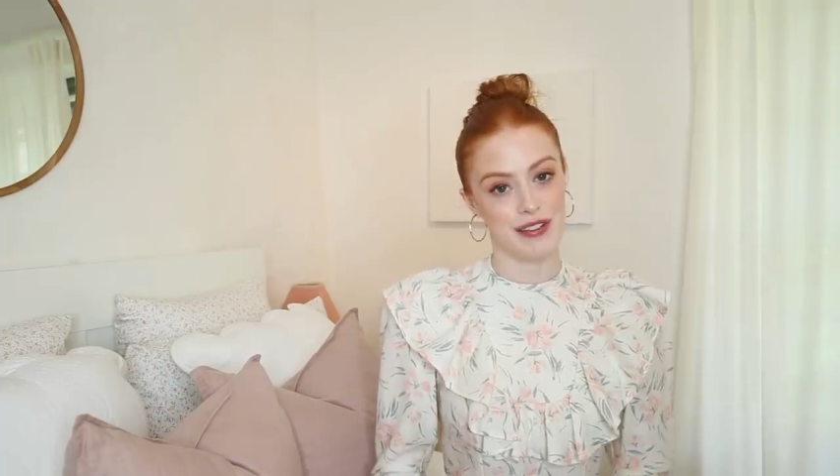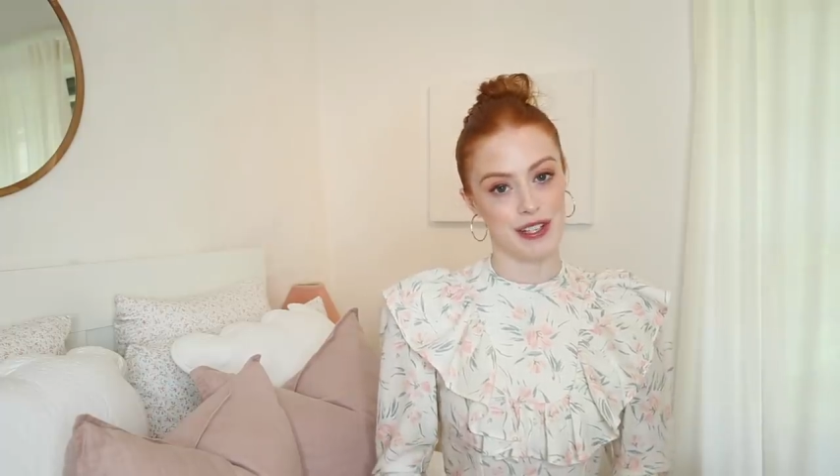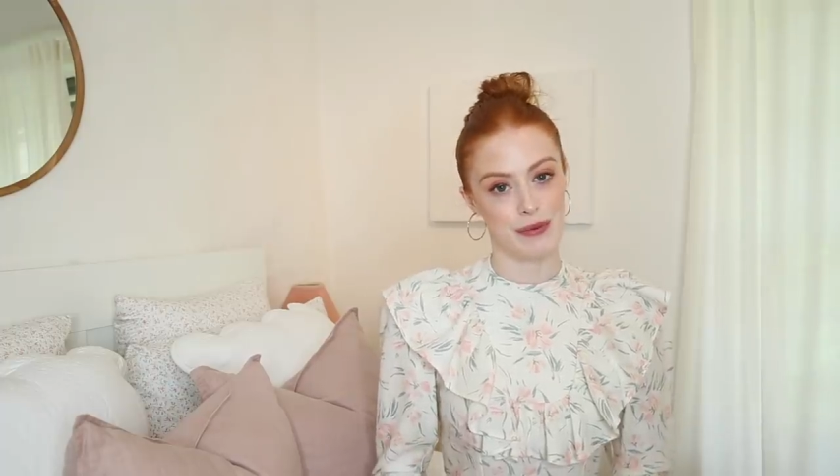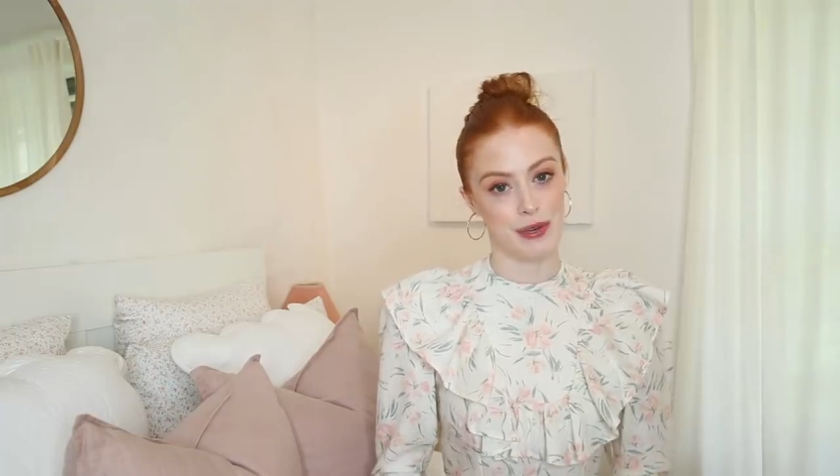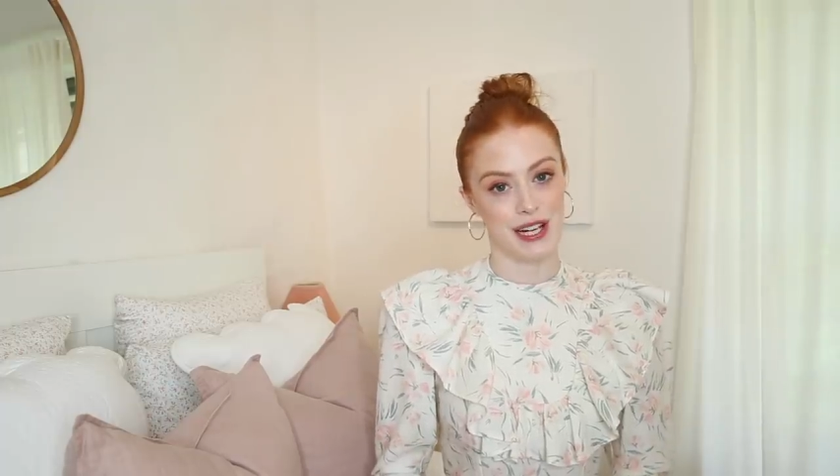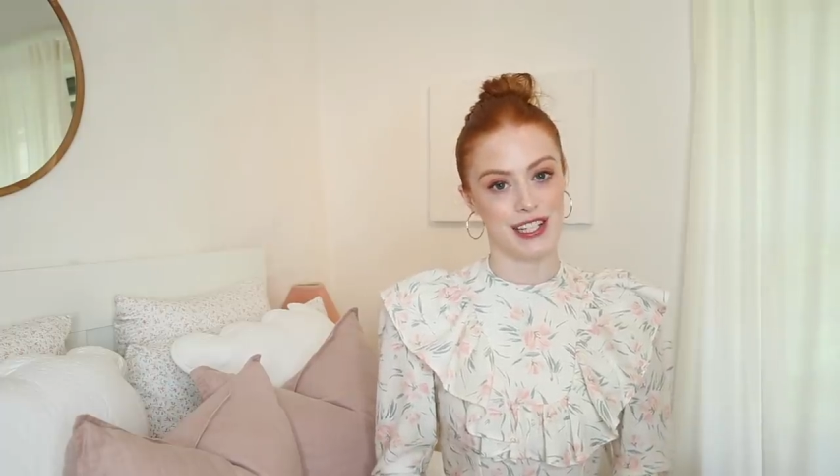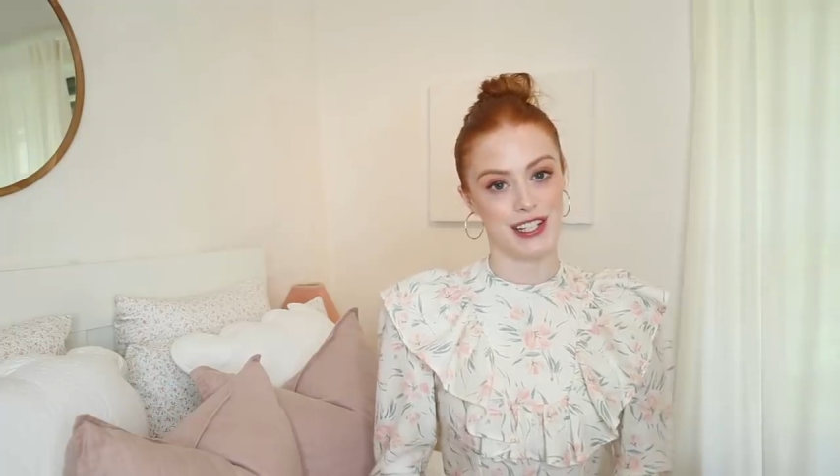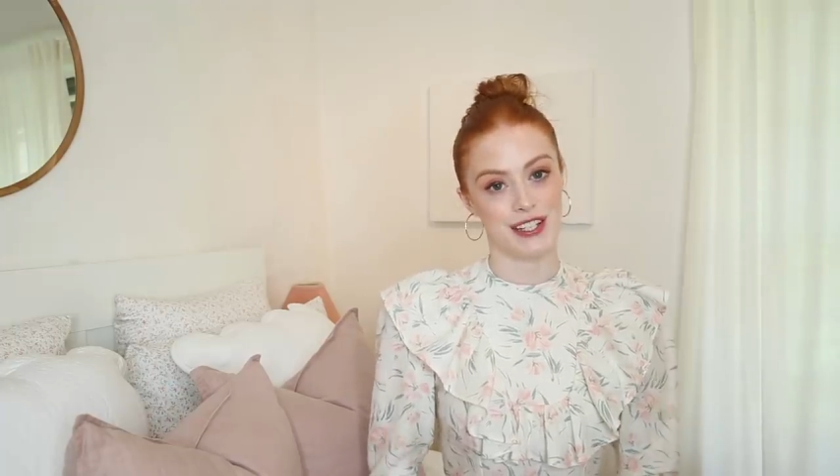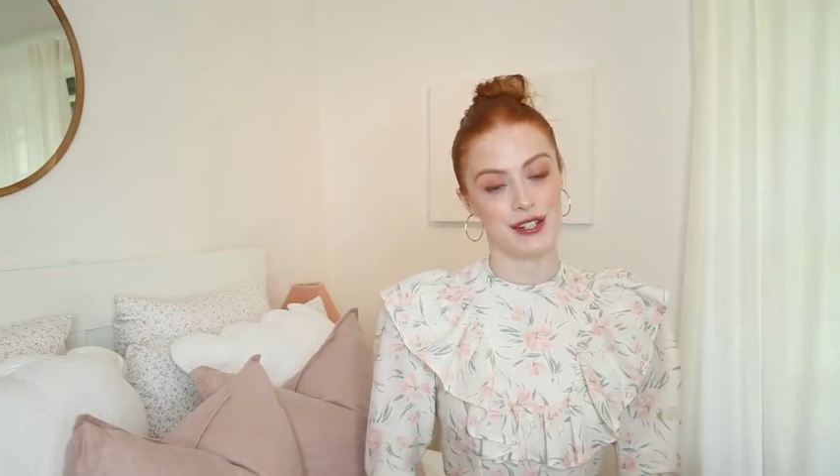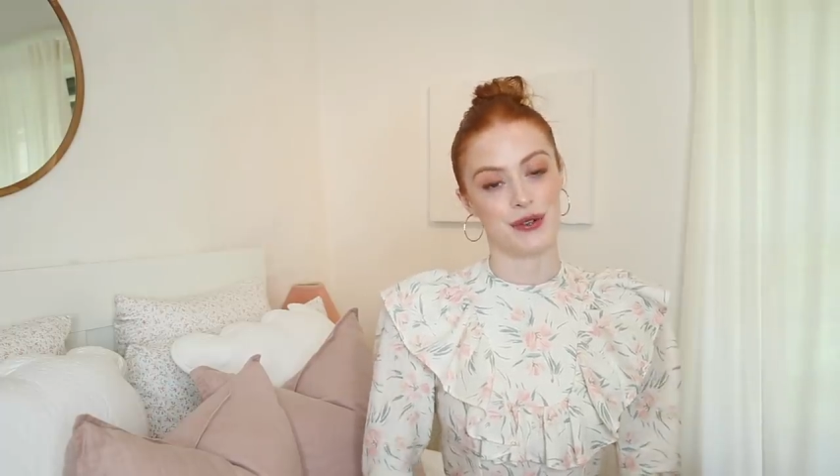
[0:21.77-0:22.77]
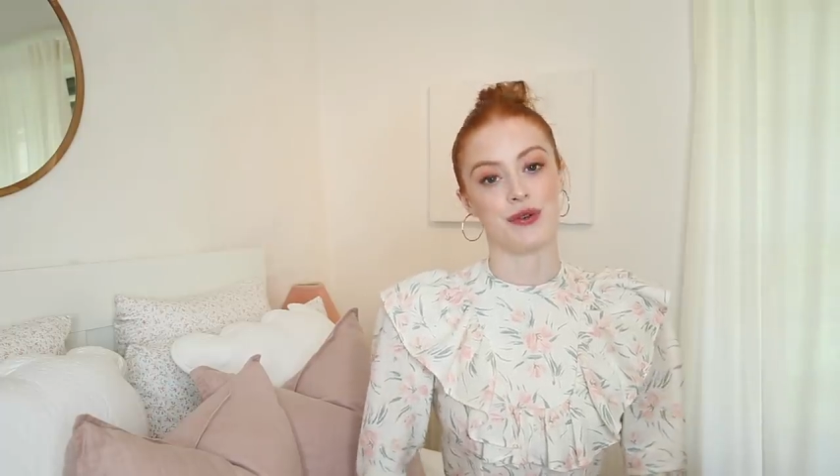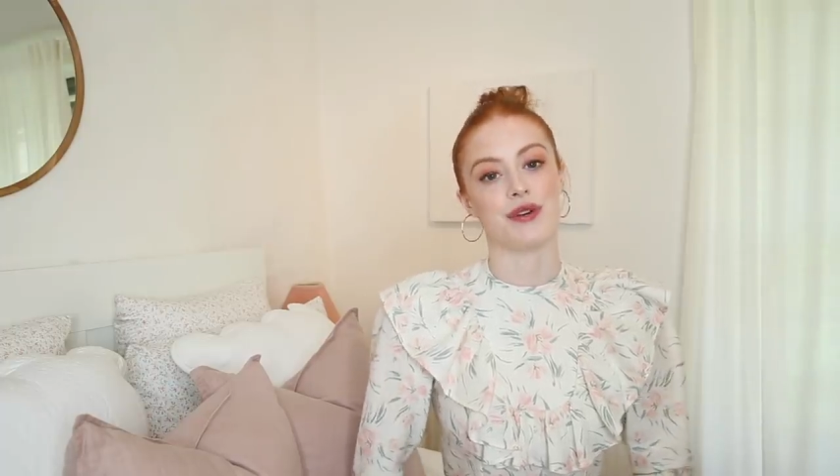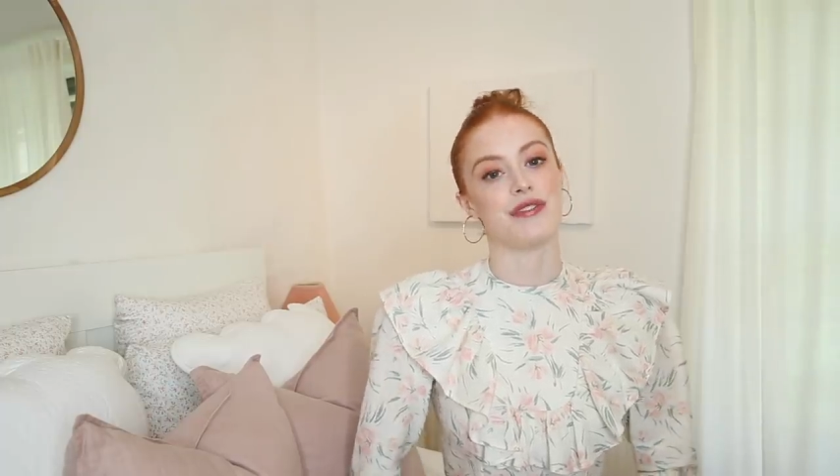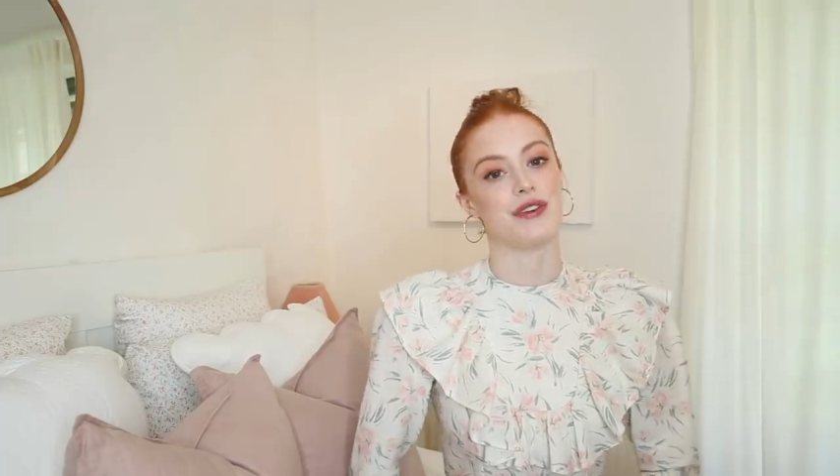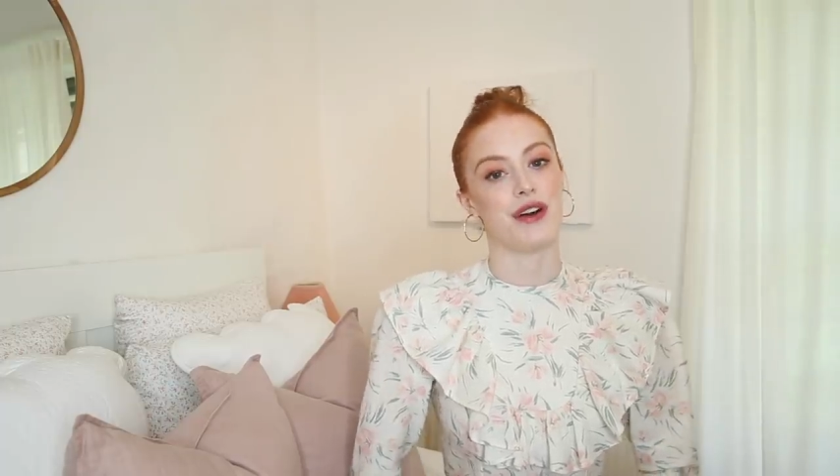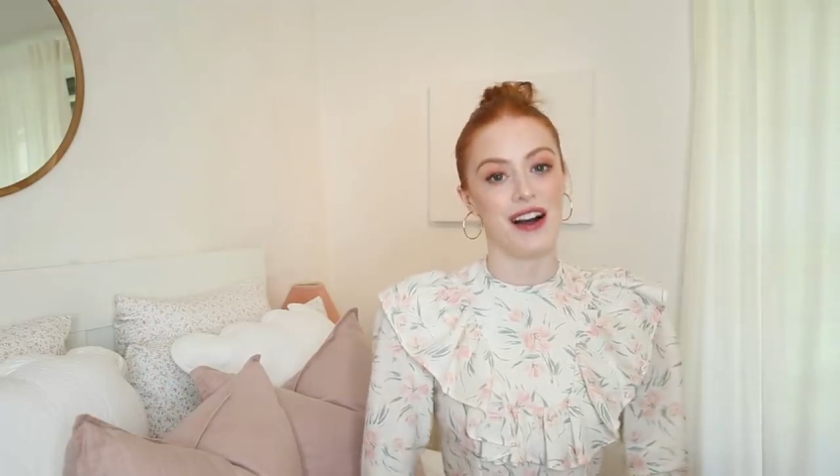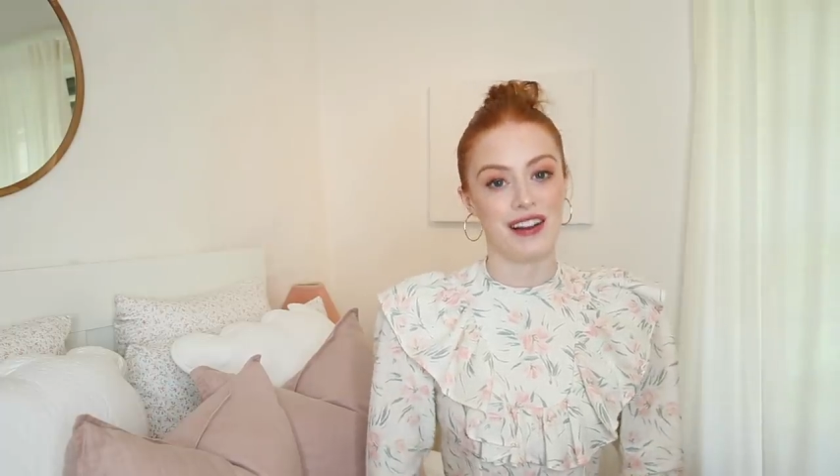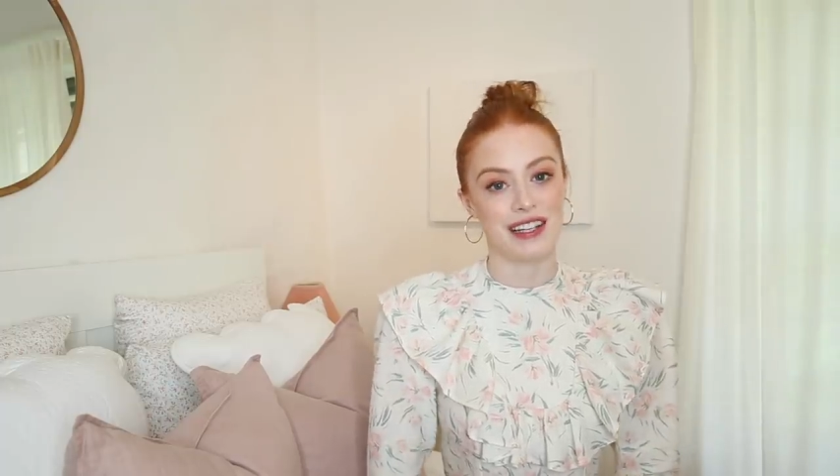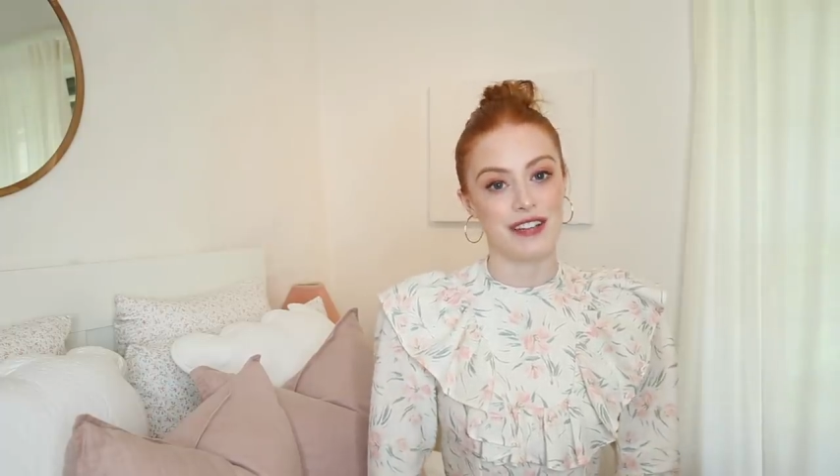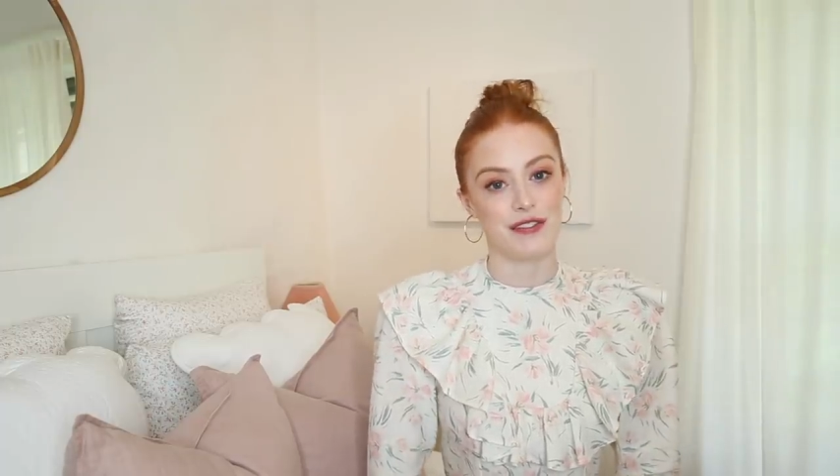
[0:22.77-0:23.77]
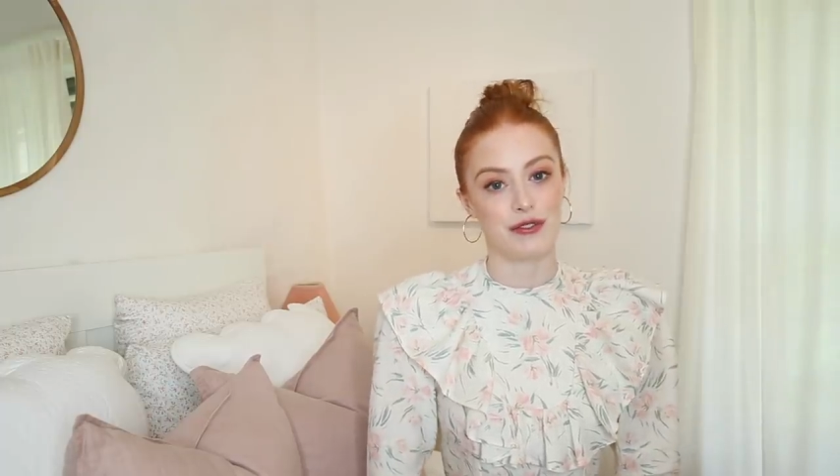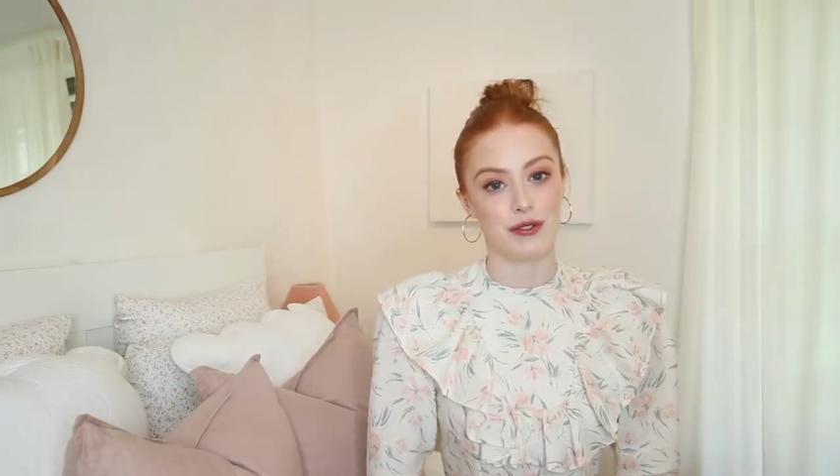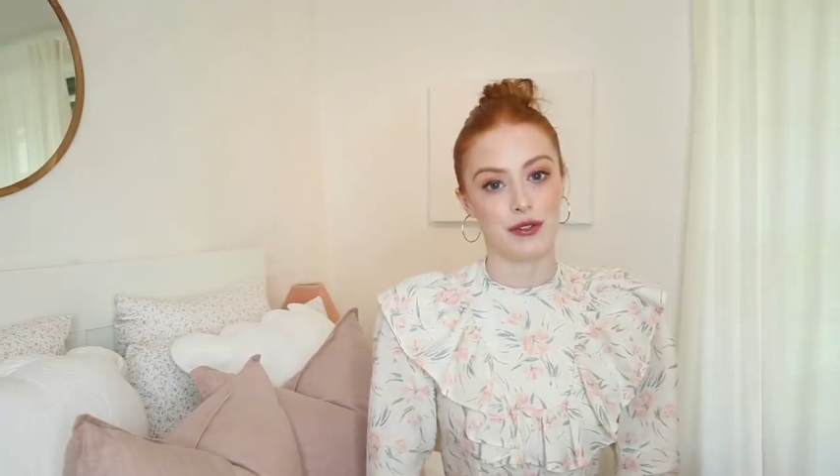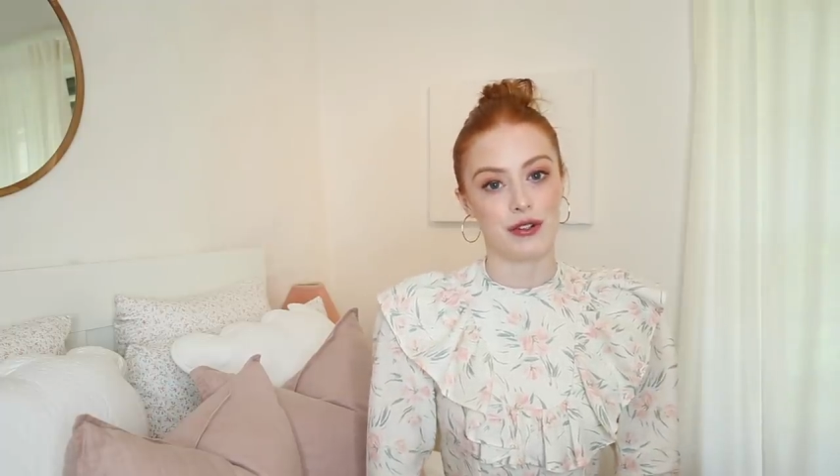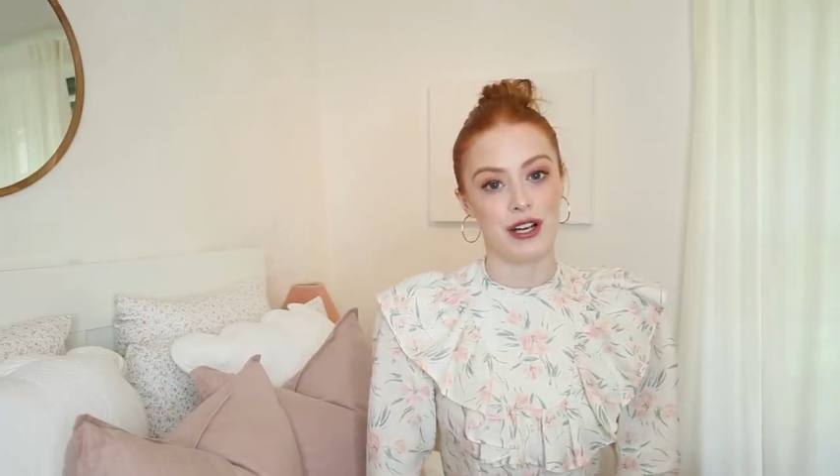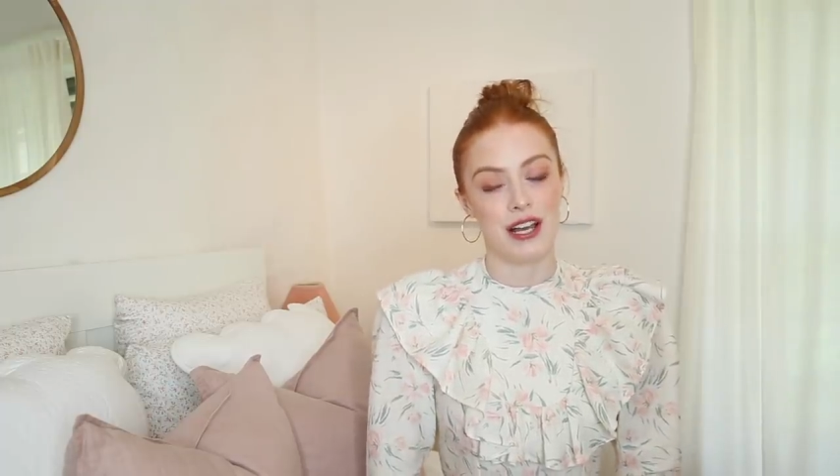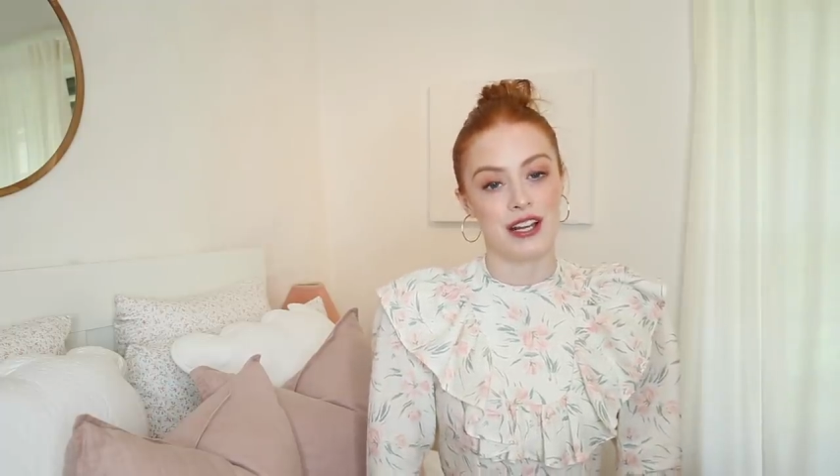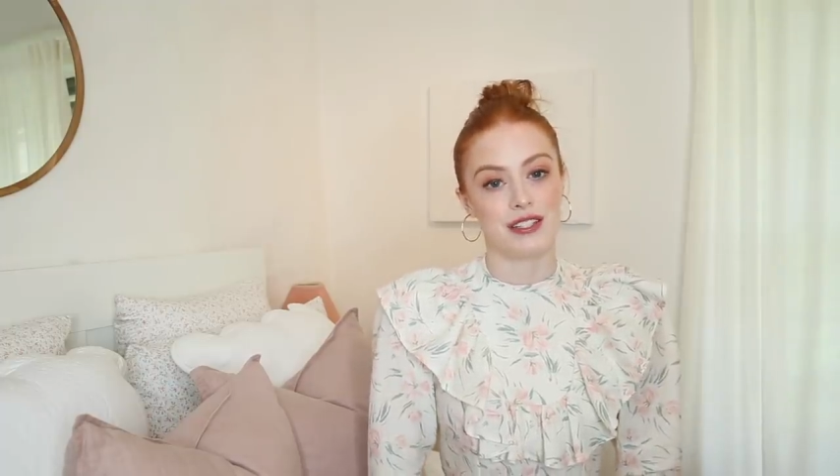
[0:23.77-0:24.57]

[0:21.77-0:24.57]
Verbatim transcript: of inspiration or if you are looking for